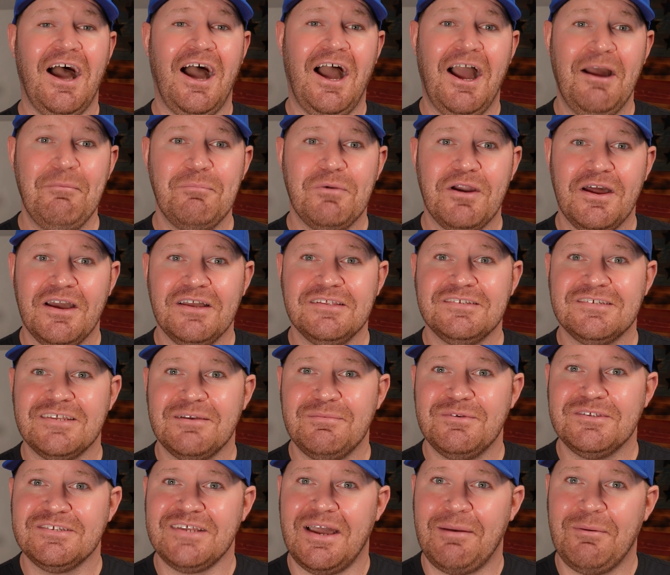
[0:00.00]
I'm Brian
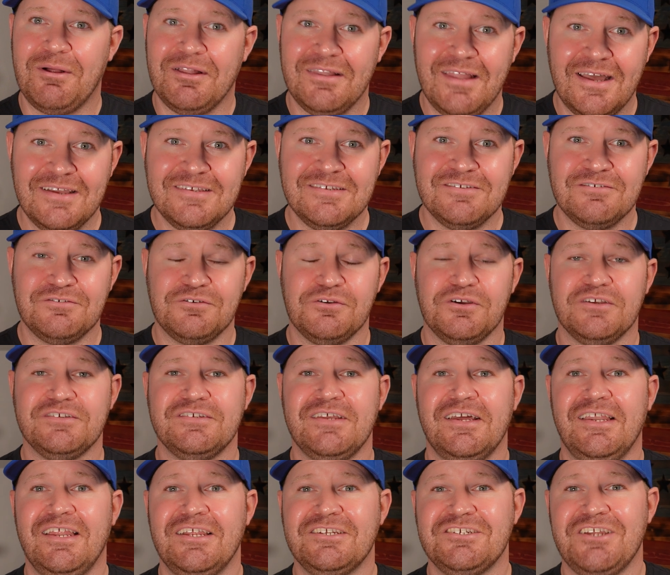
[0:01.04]
Simmons. I'm a licensed real
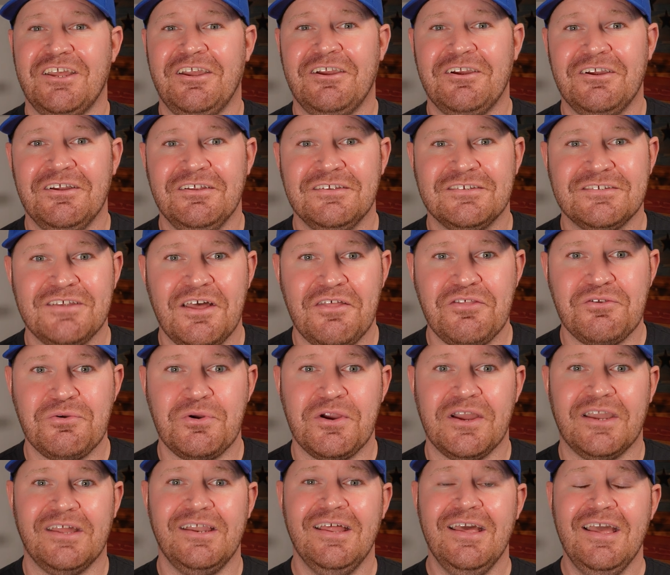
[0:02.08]
estate agent here in Southern
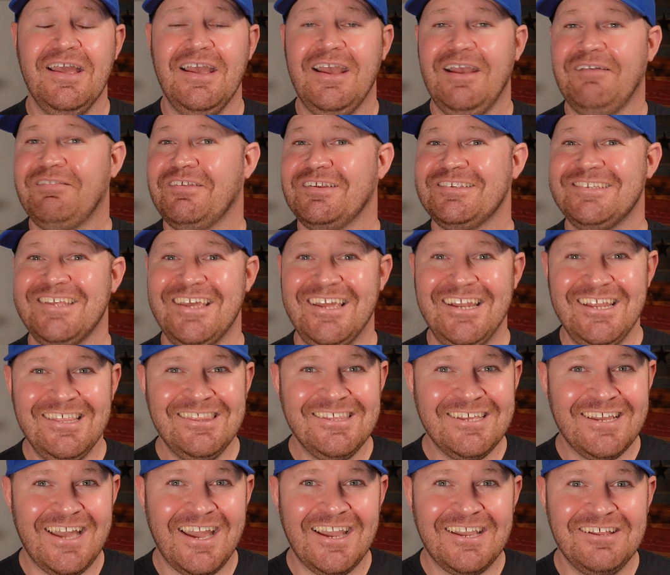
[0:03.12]
Oregon. If there's
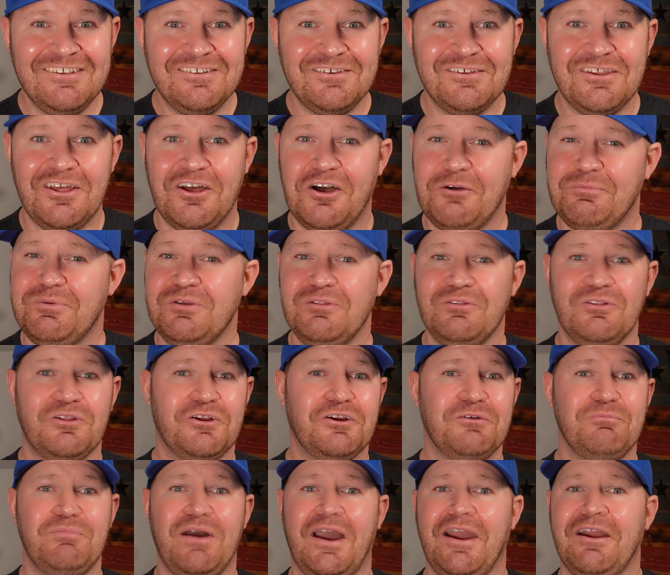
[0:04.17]
anything I can do to help you
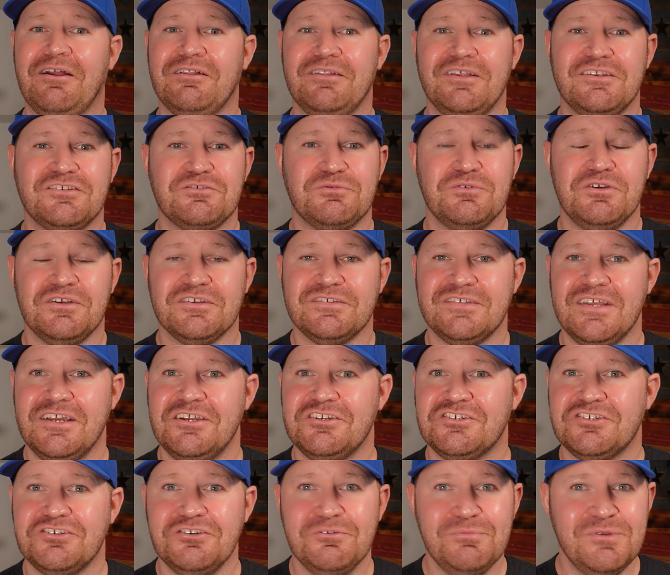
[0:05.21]
learn, buy, or list real estate,
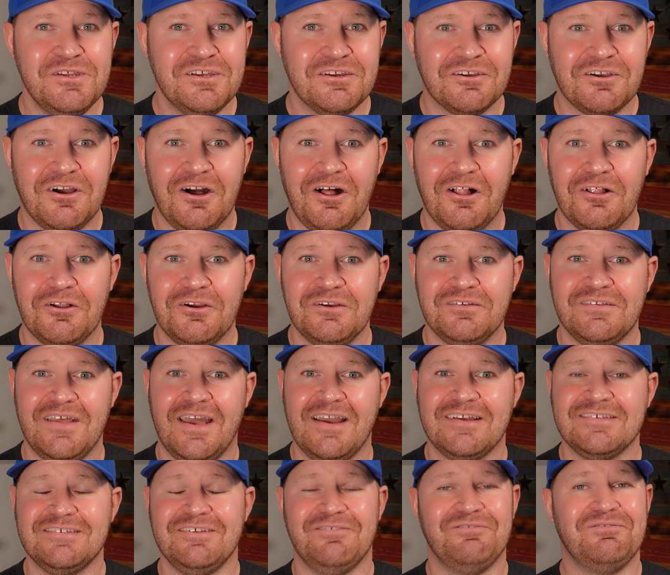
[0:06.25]
shoot me a call or a
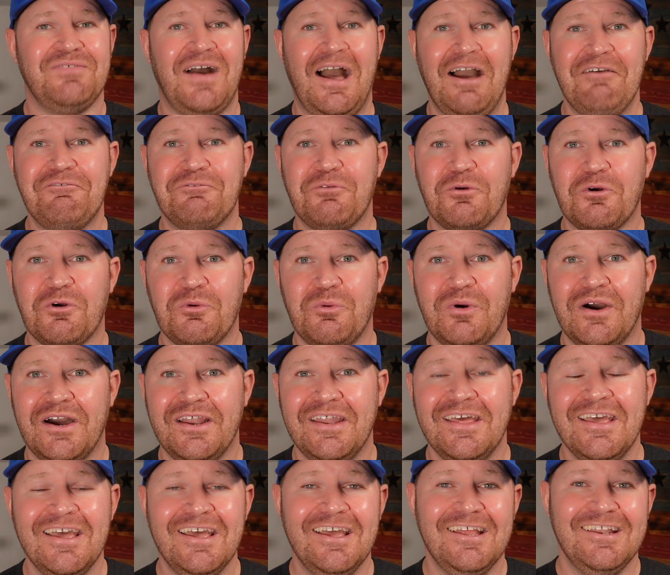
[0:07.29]
text at
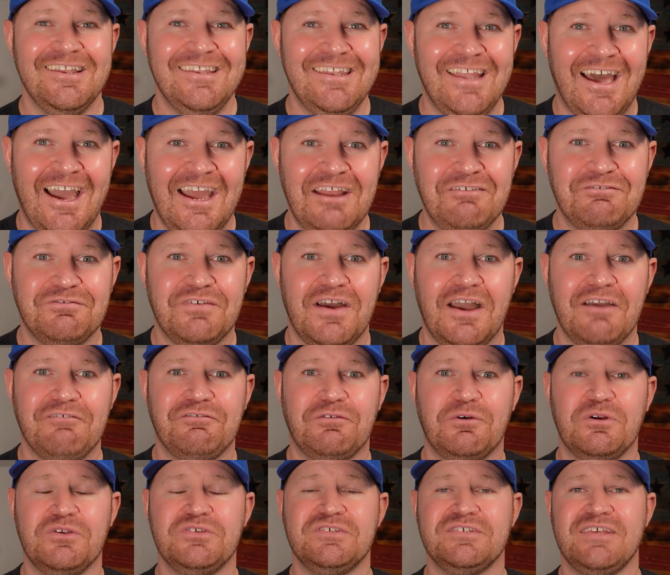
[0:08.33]

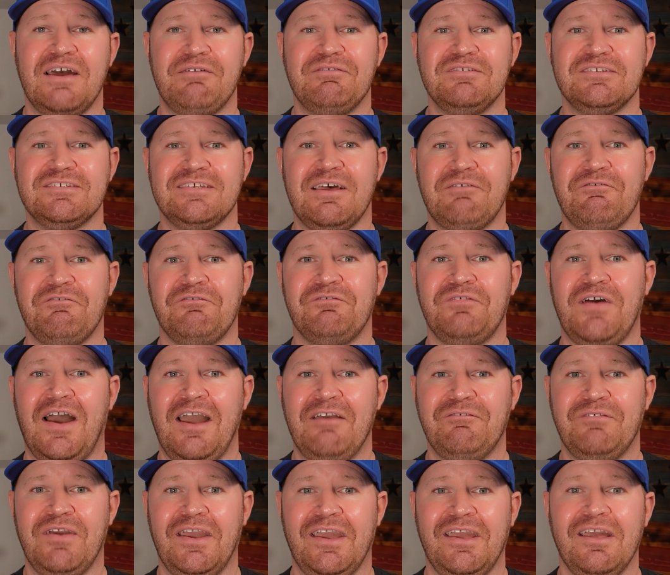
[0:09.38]

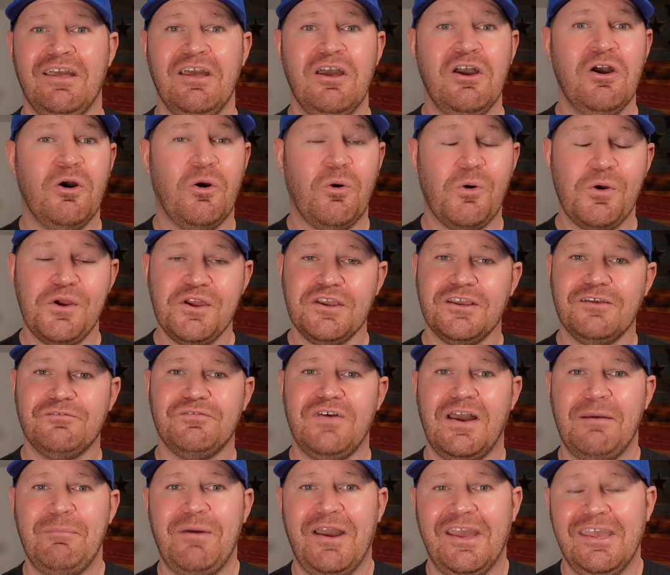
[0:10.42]
541-954-7758, or you can
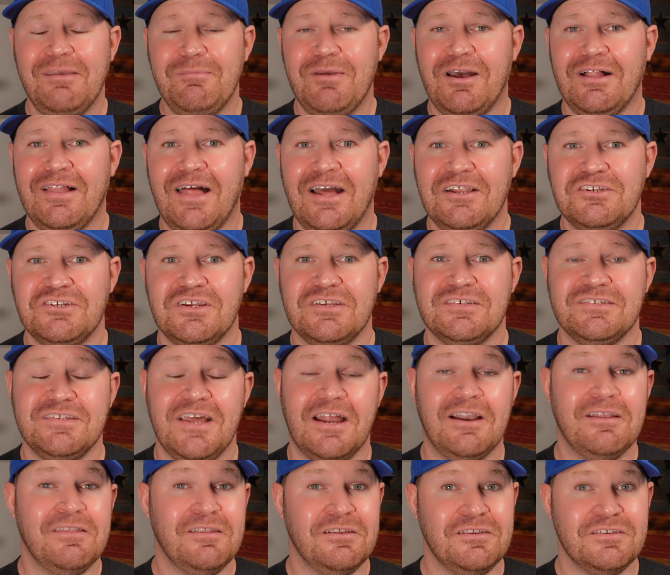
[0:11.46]
find my email address
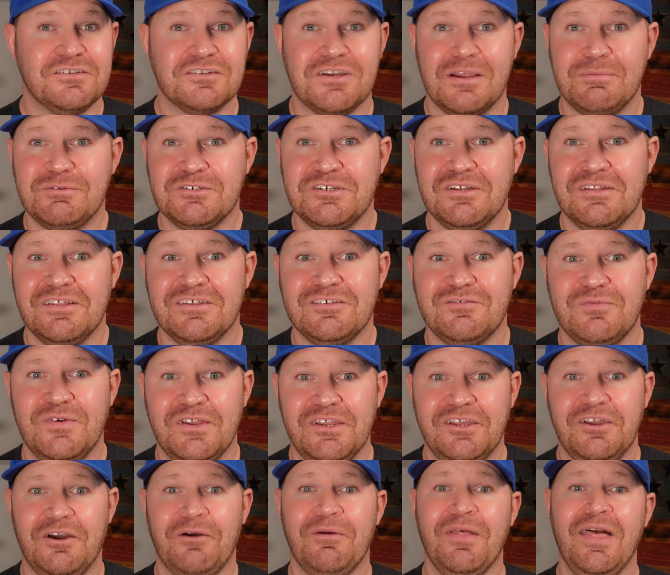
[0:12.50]
down in the description of this
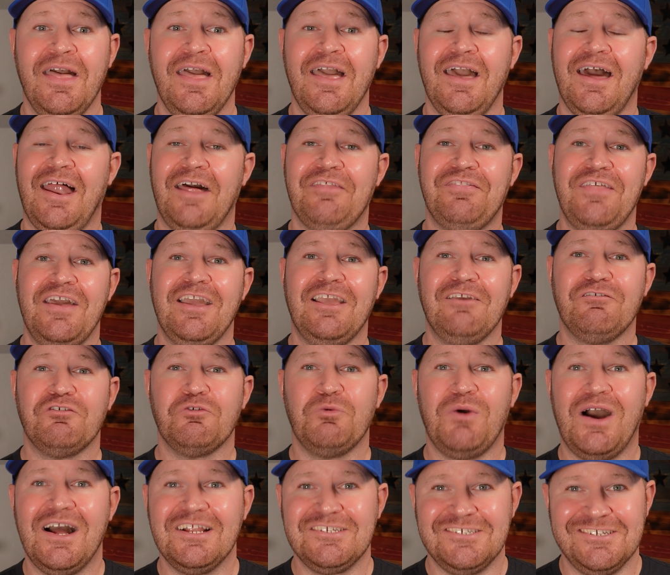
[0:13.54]
video. I thank you for
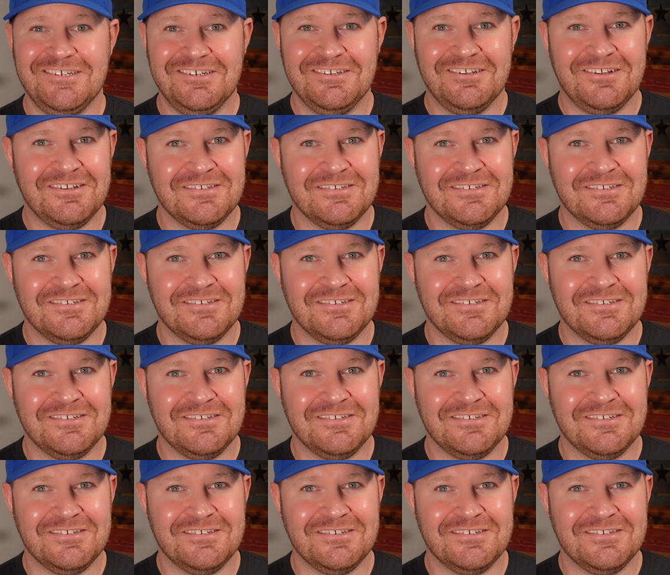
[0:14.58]
watching.